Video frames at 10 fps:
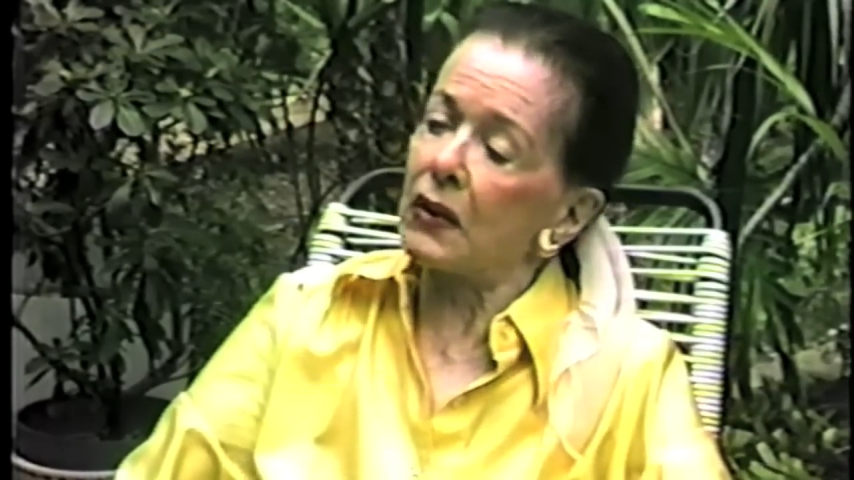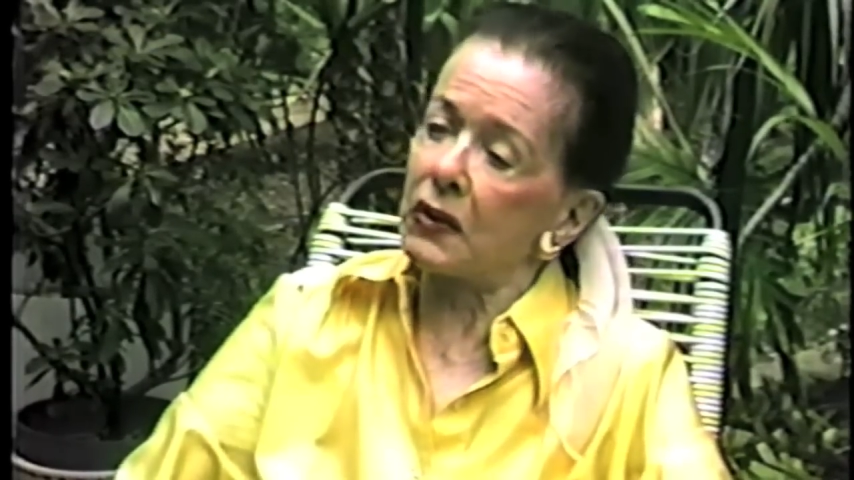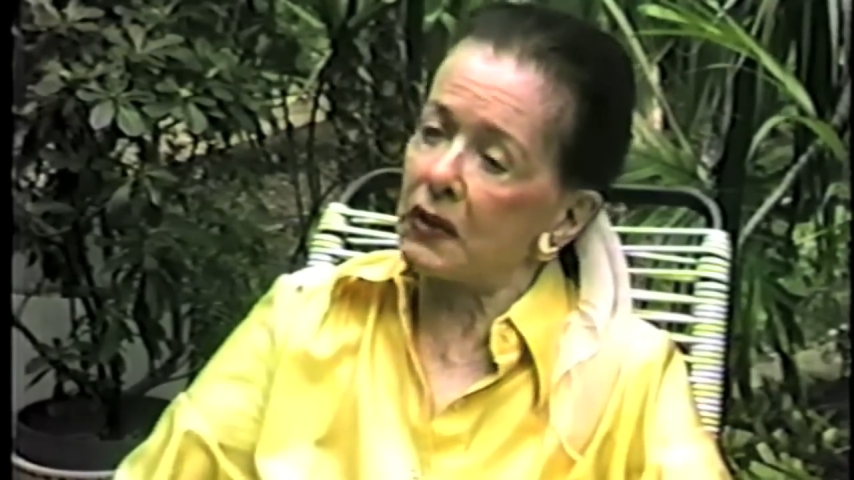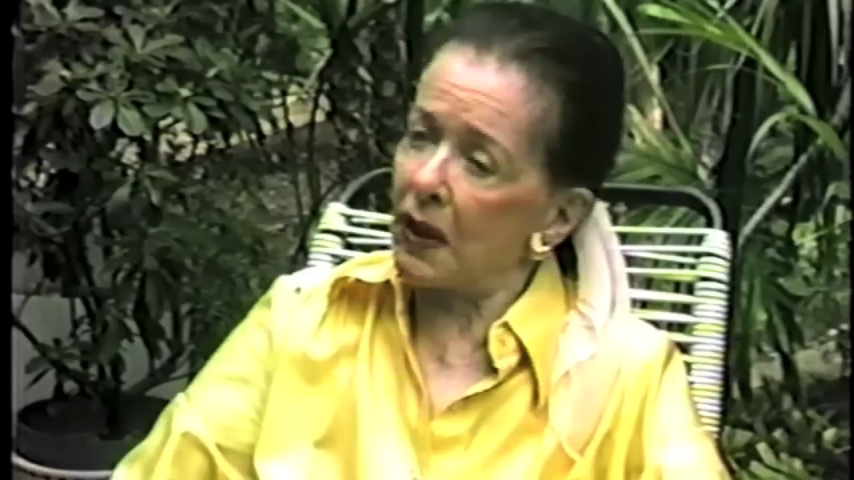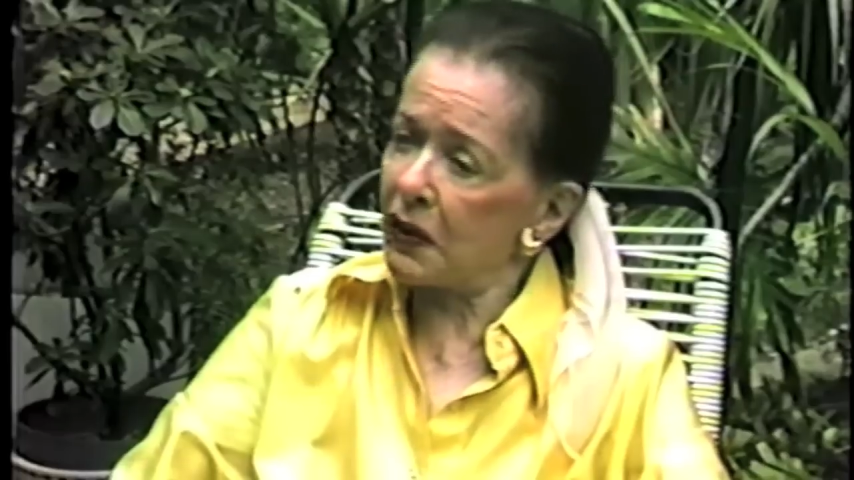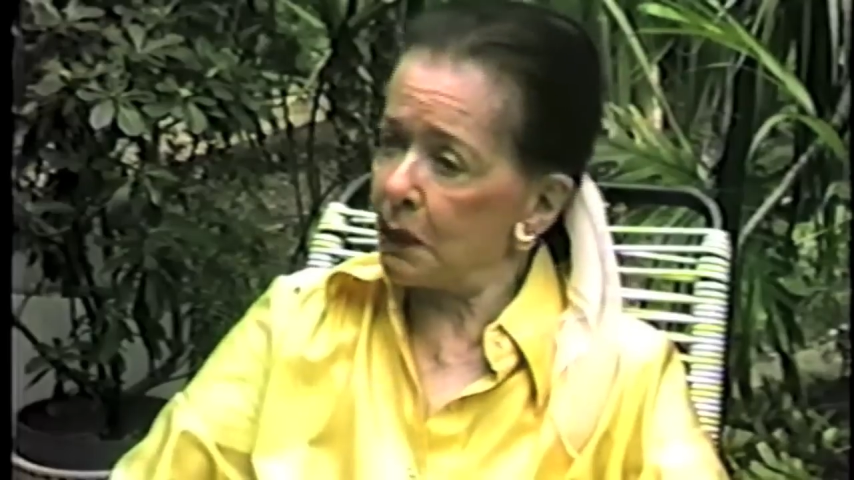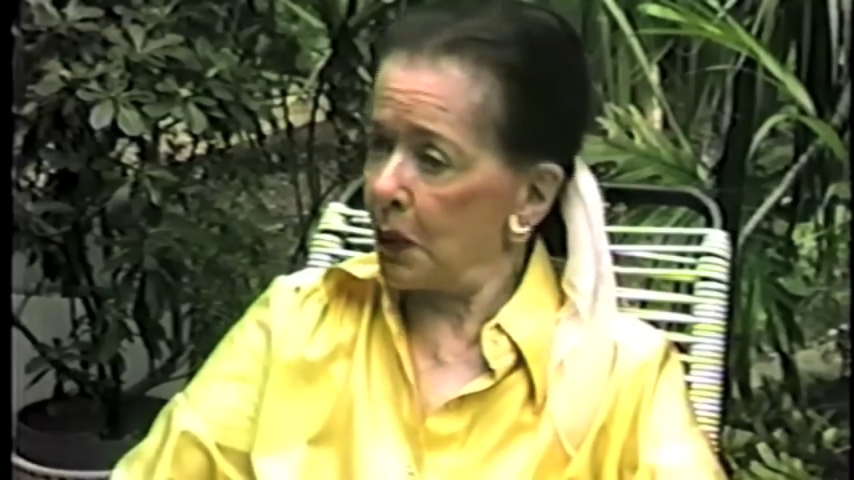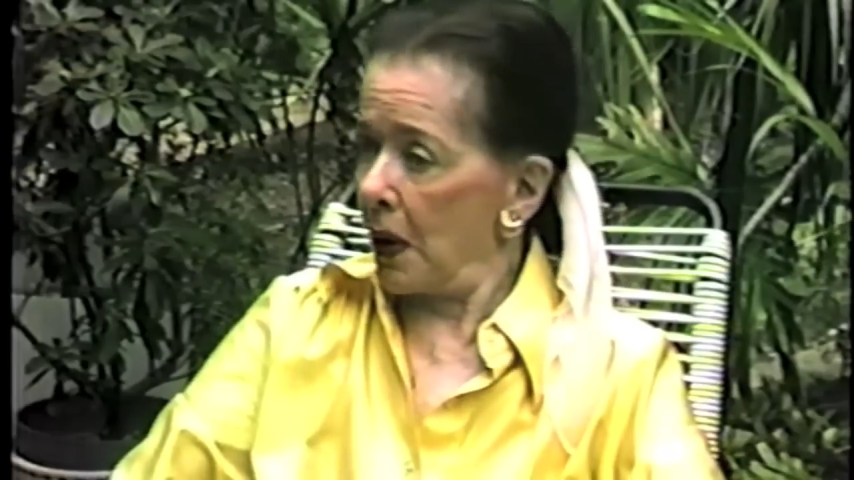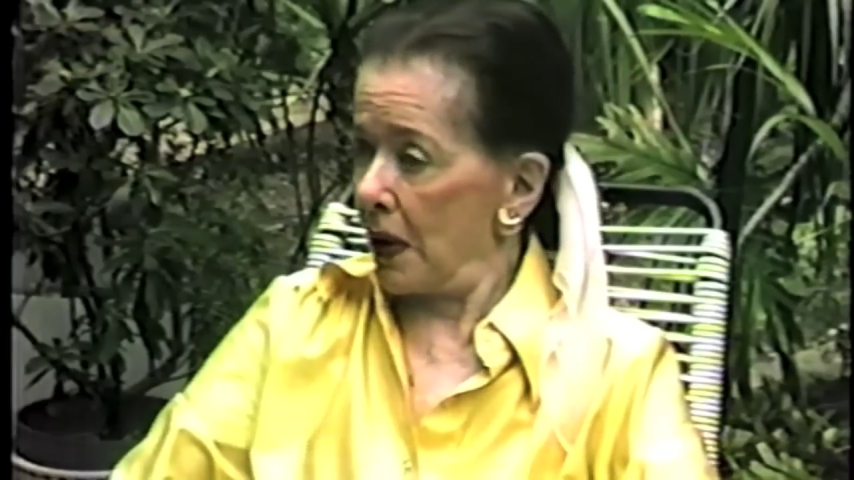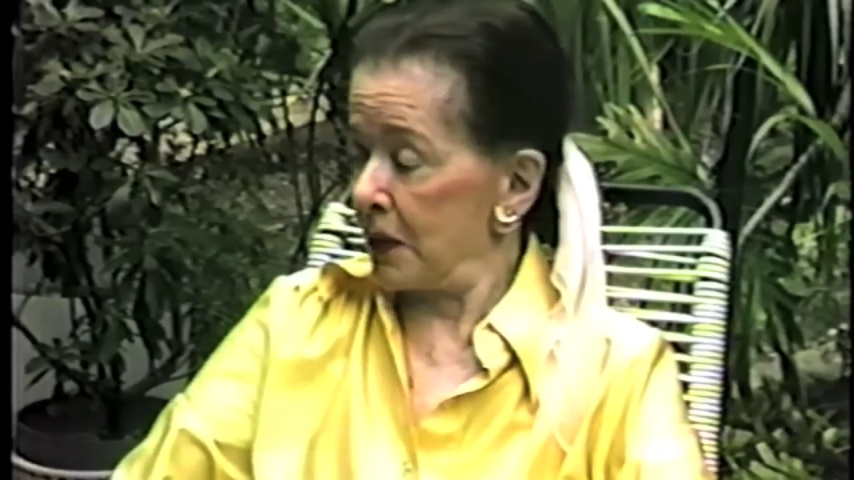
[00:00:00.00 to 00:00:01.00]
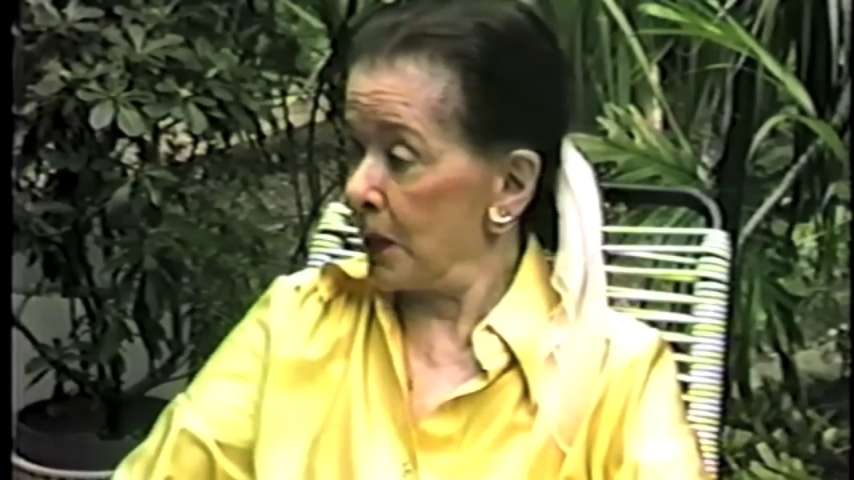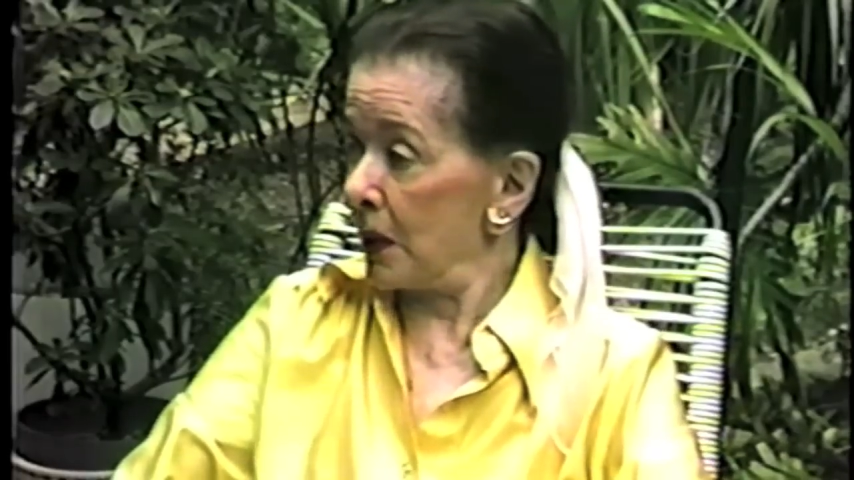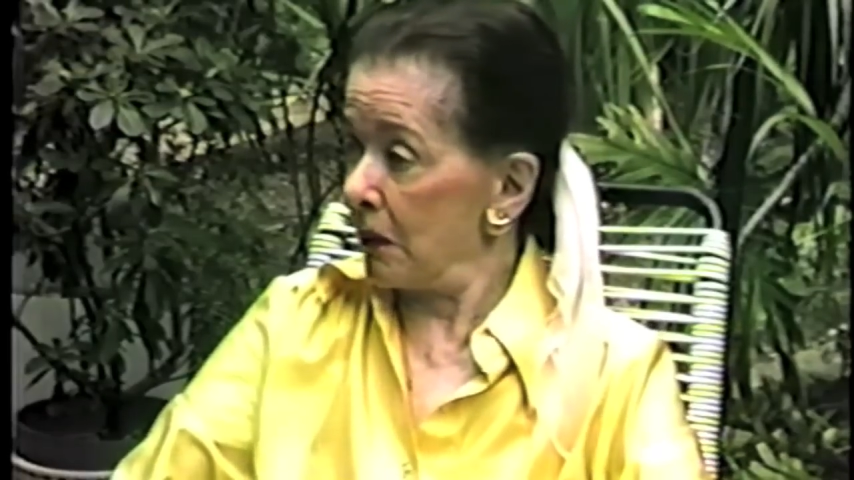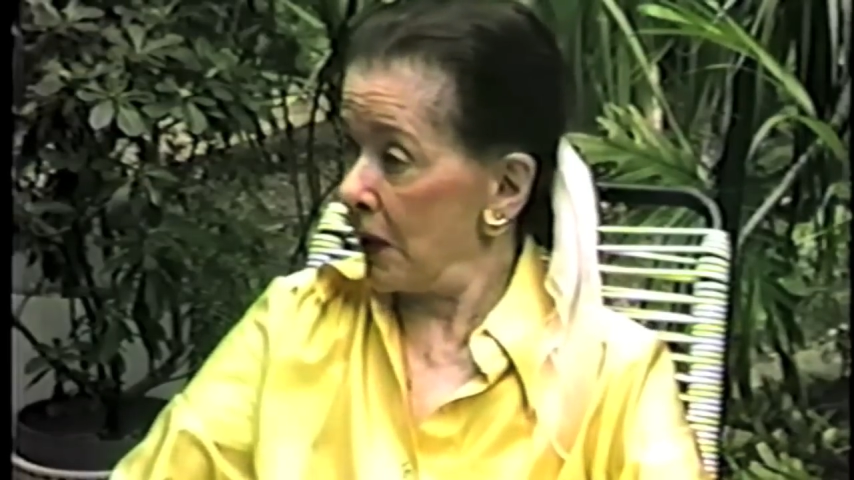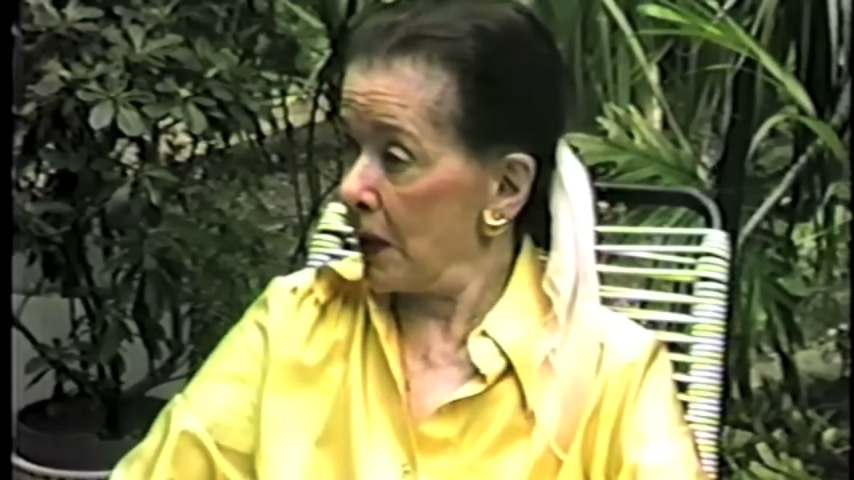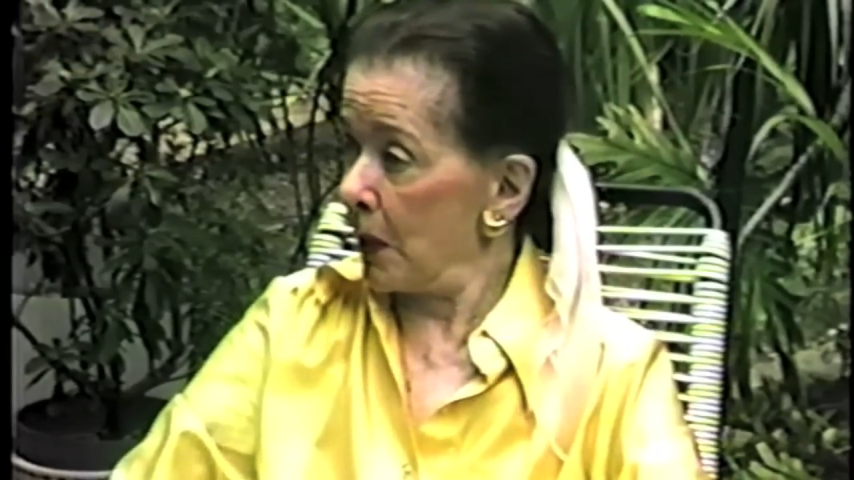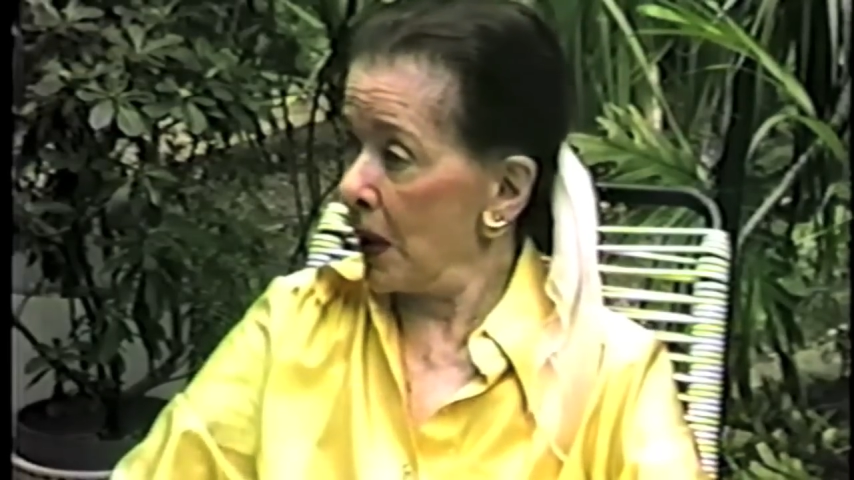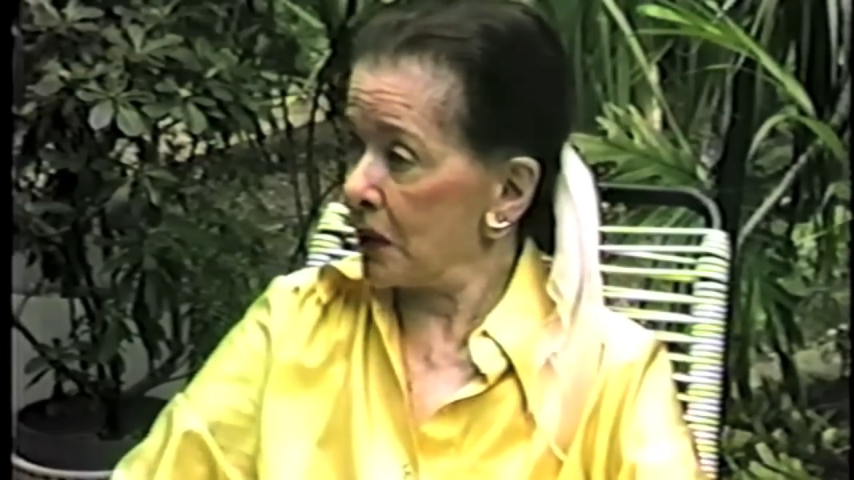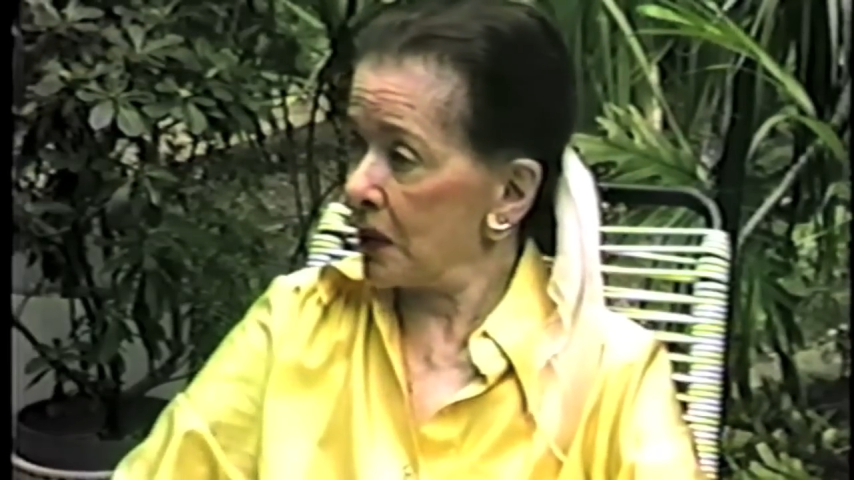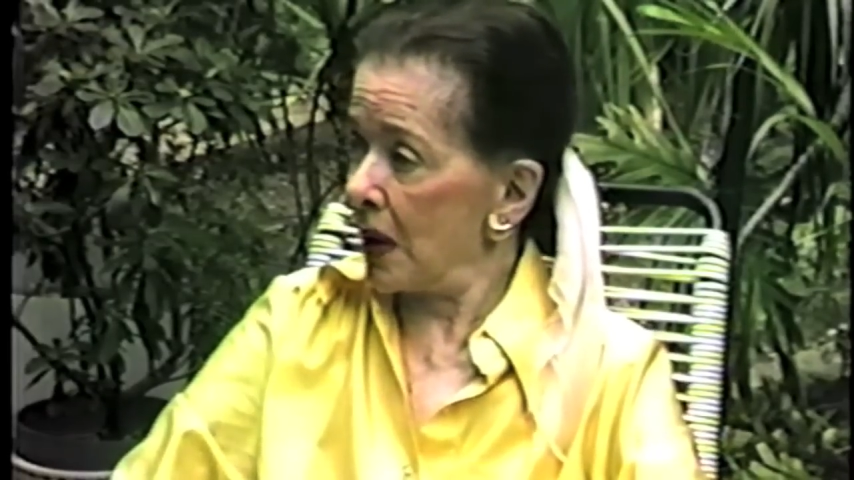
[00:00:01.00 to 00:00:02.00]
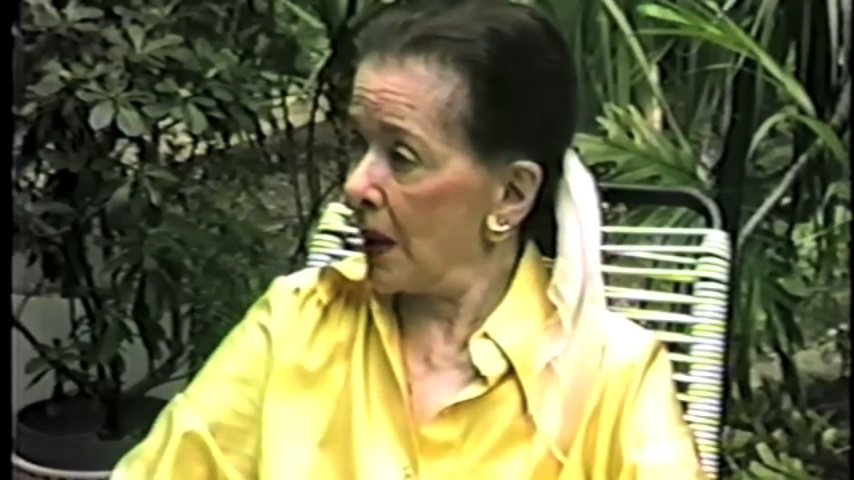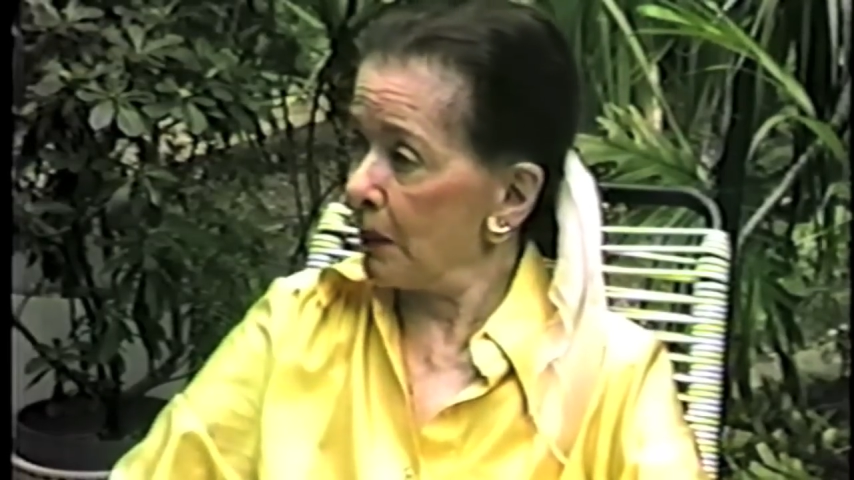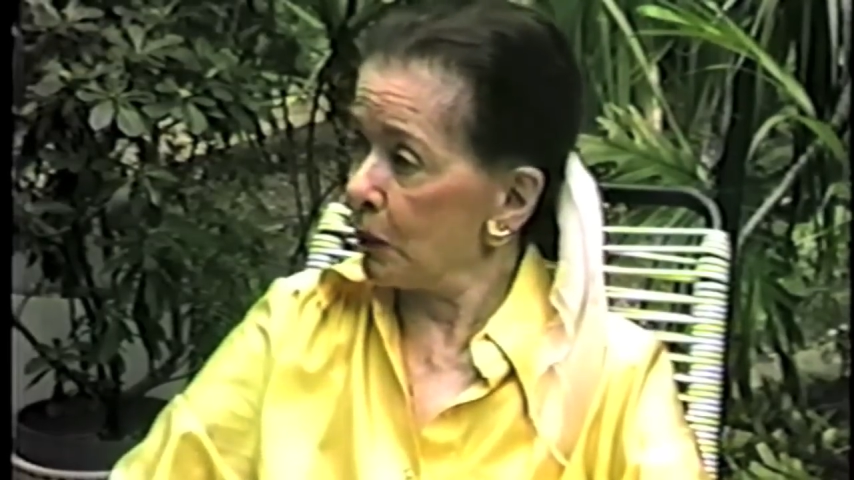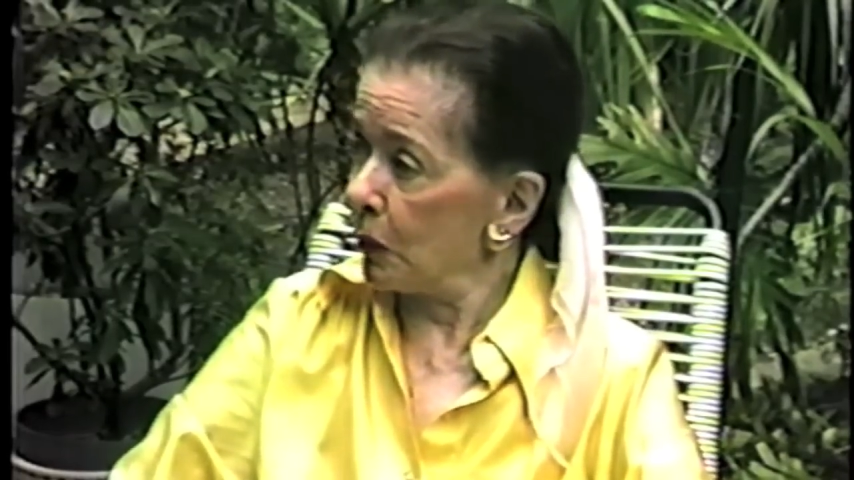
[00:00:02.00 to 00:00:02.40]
Yes, it does surprise me very much, and I